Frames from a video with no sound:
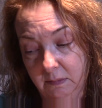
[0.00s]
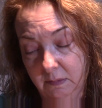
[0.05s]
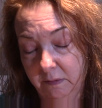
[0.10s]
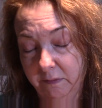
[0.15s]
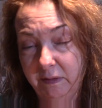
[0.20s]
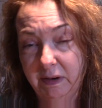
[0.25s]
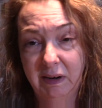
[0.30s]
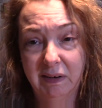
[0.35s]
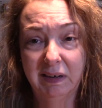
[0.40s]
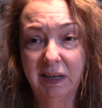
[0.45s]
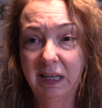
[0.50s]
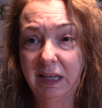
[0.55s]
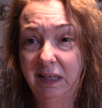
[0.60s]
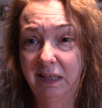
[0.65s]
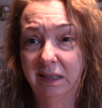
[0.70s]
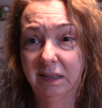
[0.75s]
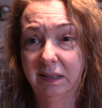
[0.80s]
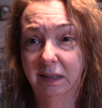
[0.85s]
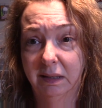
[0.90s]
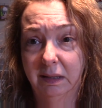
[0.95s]
very
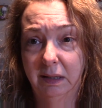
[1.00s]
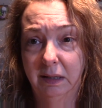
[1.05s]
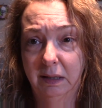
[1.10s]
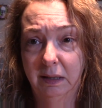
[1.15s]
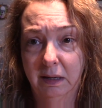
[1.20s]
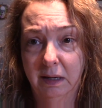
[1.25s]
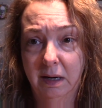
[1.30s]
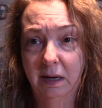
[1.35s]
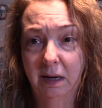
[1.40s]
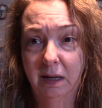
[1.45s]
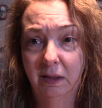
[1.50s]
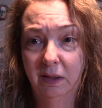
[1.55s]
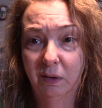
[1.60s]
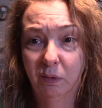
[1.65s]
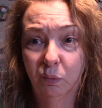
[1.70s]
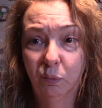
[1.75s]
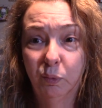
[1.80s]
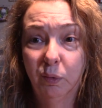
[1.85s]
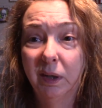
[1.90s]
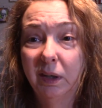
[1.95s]
easily. The
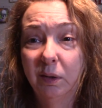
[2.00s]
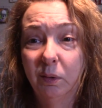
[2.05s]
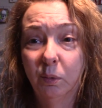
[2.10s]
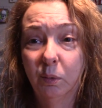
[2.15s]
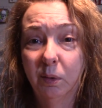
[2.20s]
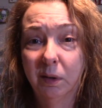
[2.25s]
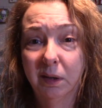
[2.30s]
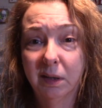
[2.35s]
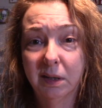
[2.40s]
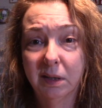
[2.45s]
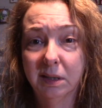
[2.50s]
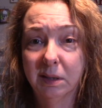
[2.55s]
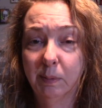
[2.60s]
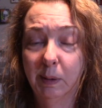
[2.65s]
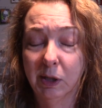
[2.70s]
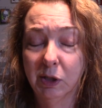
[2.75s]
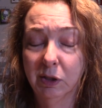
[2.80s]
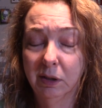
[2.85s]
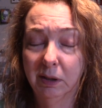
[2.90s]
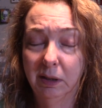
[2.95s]
written word
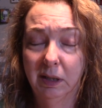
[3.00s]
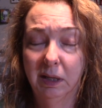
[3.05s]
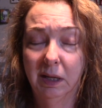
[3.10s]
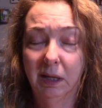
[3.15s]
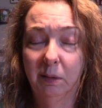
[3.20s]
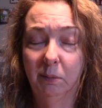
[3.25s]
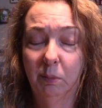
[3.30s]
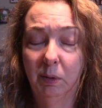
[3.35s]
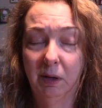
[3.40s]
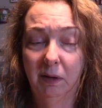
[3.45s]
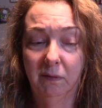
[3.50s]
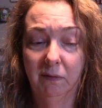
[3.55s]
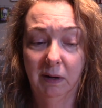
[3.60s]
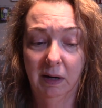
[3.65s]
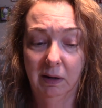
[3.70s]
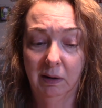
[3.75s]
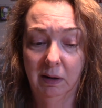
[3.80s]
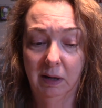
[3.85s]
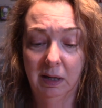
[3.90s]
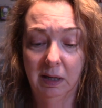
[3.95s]
especially can be
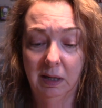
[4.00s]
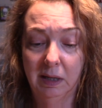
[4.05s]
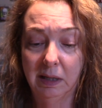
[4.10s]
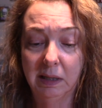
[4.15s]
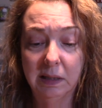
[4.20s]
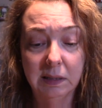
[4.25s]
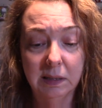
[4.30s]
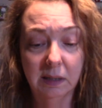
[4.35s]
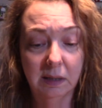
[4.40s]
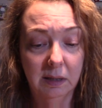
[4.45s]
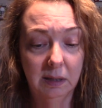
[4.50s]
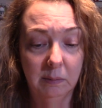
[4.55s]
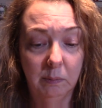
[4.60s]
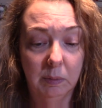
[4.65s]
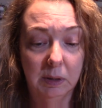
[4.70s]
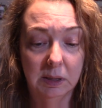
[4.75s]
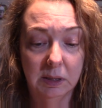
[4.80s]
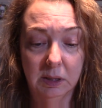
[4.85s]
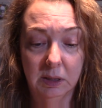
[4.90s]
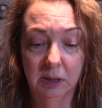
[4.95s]
very easily
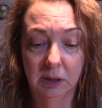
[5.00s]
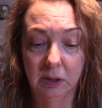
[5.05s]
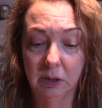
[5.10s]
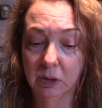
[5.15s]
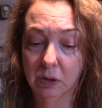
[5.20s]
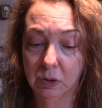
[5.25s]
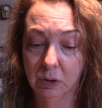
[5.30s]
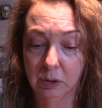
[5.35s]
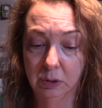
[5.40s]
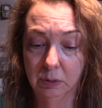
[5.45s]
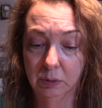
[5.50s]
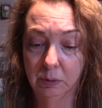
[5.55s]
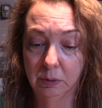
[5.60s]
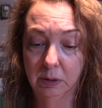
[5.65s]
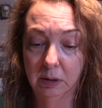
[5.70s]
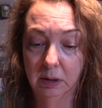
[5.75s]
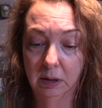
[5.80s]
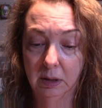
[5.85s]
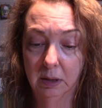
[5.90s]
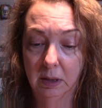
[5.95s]
misconstrued.
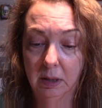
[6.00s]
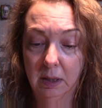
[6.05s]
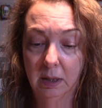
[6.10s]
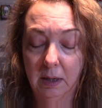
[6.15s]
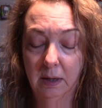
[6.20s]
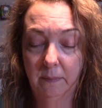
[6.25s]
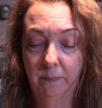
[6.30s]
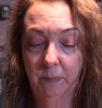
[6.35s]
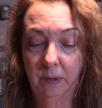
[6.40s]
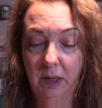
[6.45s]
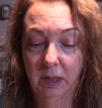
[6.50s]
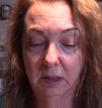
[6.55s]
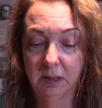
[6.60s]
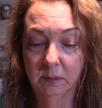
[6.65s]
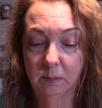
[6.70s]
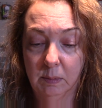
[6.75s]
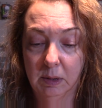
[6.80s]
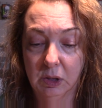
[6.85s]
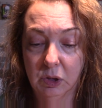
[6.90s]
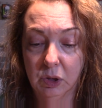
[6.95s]
It's
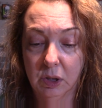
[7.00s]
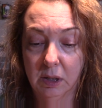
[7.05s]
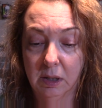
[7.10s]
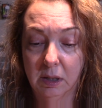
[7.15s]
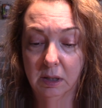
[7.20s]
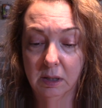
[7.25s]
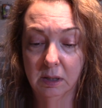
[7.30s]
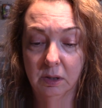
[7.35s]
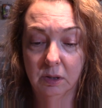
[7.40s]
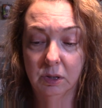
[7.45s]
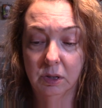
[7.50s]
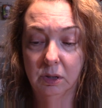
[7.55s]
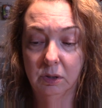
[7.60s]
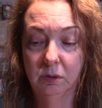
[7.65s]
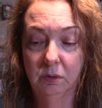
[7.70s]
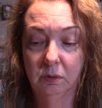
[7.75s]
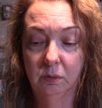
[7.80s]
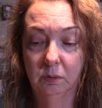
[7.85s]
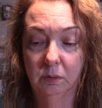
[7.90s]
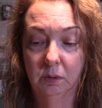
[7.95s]
much harder
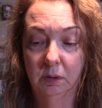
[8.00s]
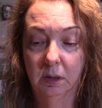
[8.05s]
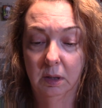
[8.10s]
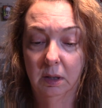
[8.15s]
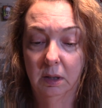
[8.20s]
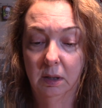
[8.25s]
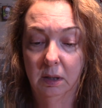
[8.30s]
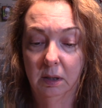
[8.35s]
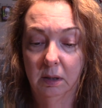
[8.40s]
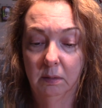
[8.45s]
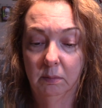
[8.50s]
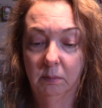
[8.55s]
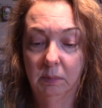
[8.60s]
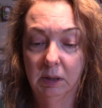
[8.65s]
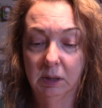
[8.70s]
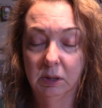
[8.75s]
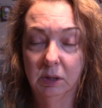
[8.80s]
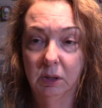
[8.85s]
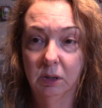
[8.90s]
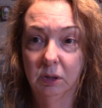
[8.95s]
to
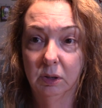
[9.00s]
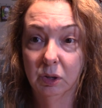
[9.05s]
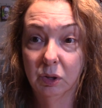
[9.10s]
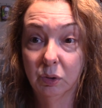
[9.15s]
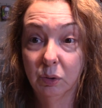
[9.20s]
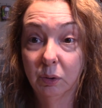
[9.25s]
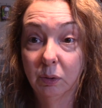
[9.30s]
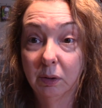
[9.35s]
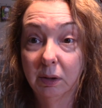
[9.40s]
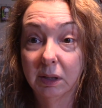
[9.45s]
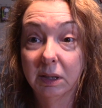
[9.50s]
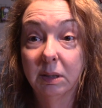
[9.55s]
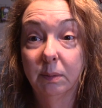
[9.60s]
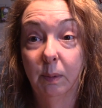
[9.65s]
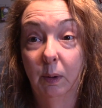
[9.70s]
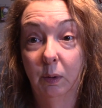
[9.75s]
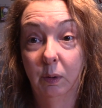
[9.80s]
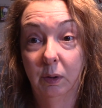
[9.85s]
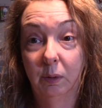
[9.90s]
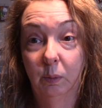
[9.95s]
misconstrue the
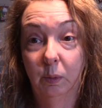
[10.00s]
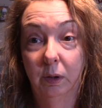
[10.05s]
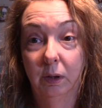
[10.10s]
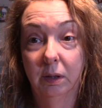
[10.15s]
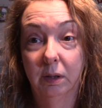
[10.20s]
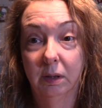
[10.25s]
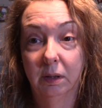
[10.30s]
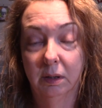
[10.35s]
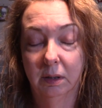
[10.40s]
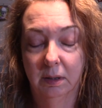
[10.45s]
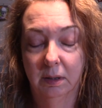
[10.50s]
spoken word.